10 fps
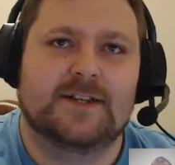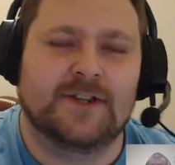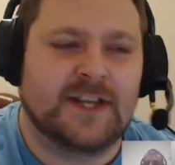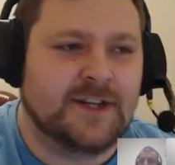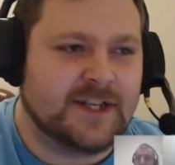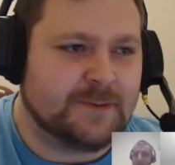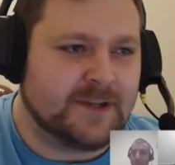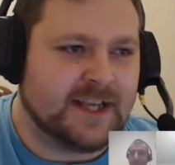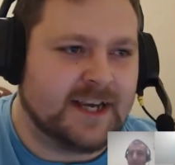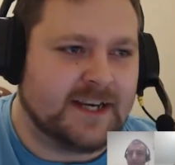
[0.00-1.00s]
they do this
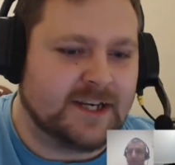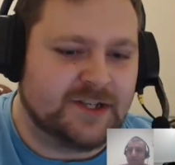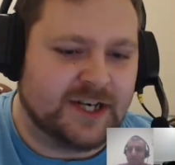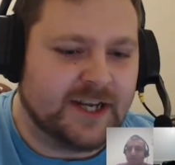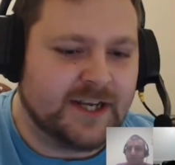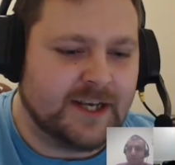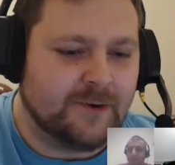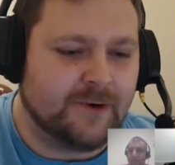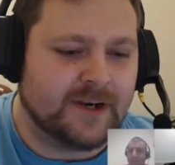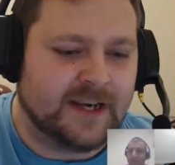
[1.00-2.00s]
with like a
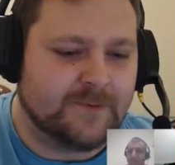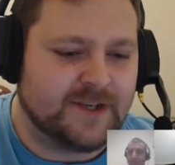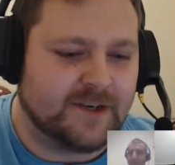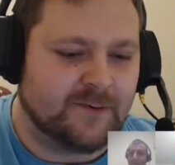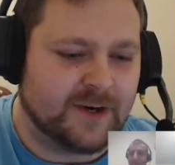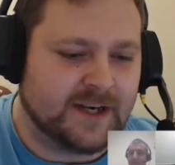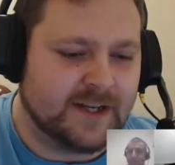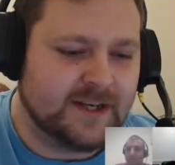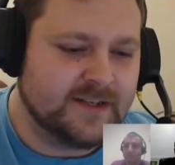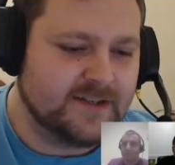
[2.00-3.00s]
GDQ or Games Done Quick,
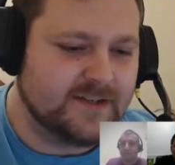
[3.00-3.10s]
Elliot?